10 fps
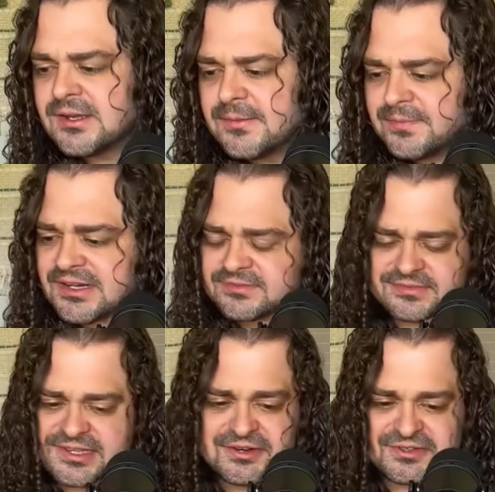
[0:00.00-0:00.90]
But
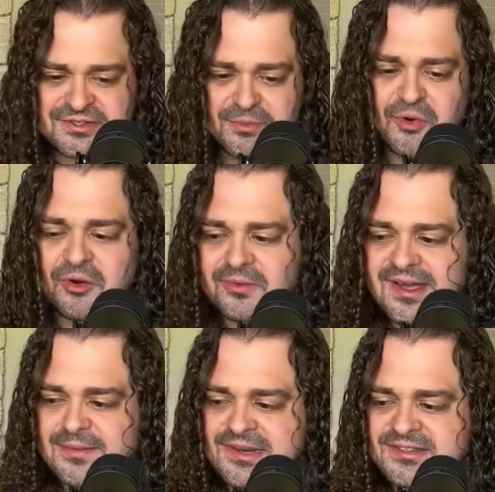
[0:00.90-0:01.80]
here's the moral,
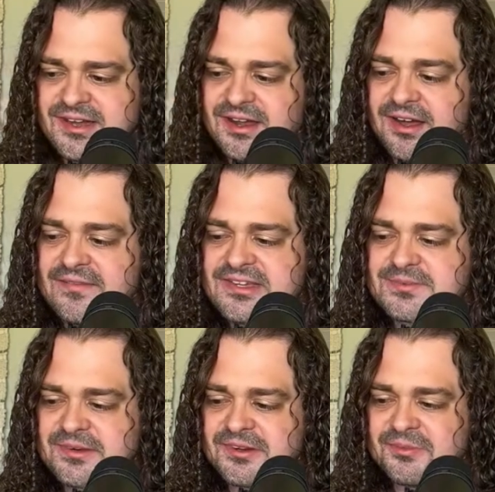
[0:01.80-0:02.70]
right? I mean, it's kind of obvious,
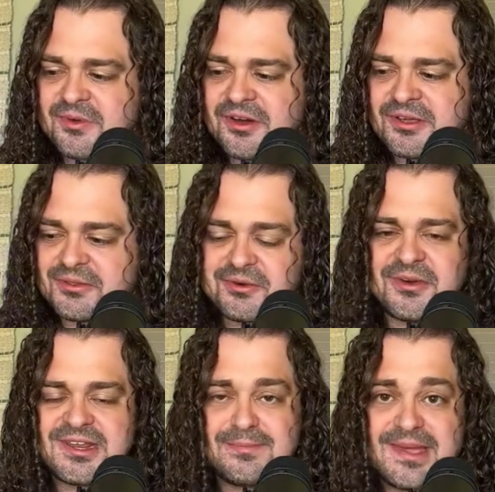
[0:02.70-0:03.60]
but I'll walk you
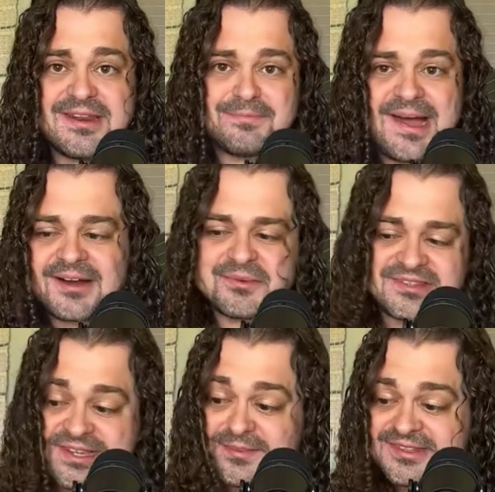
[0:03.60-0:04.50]
through it. He made a pact with
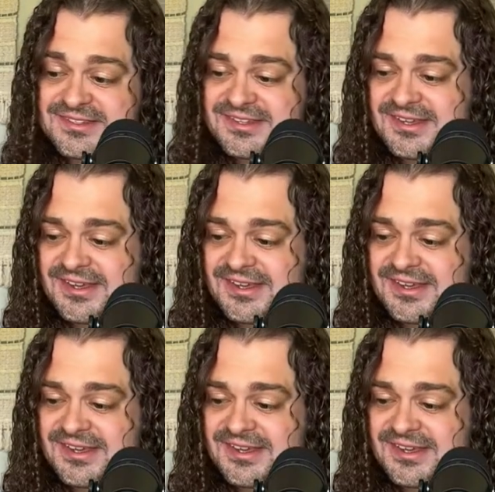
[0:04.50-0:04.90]
demons.